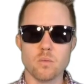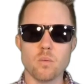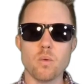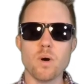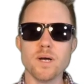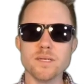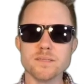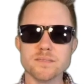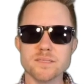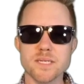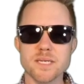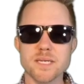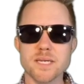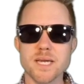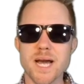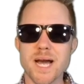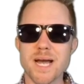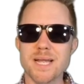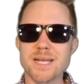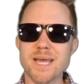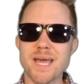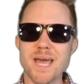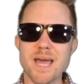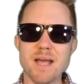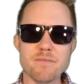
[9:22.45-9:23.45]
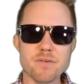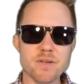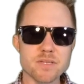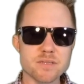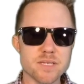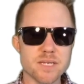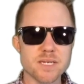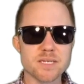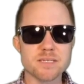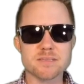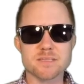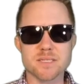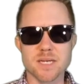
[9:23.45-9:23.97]
Once he got
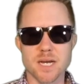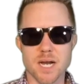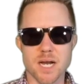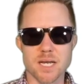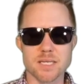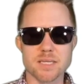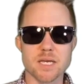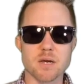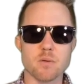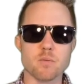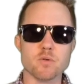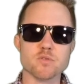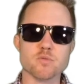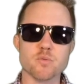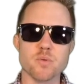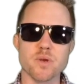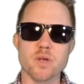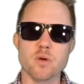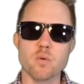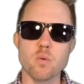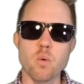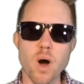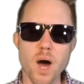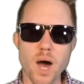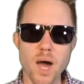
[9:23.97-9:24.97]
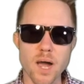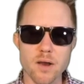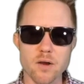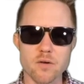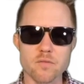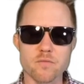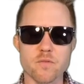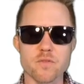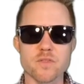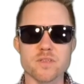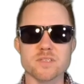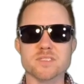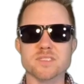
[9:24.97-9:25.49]
everything done that was
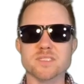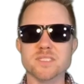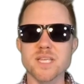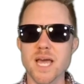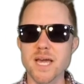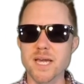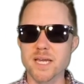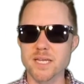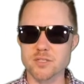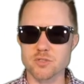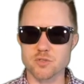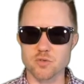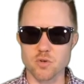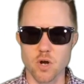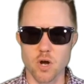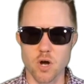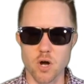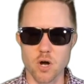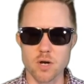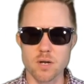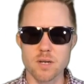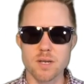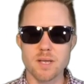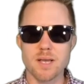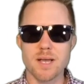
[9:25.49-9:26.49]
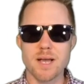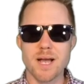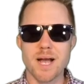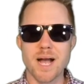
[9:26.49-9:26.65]
required for the second draw,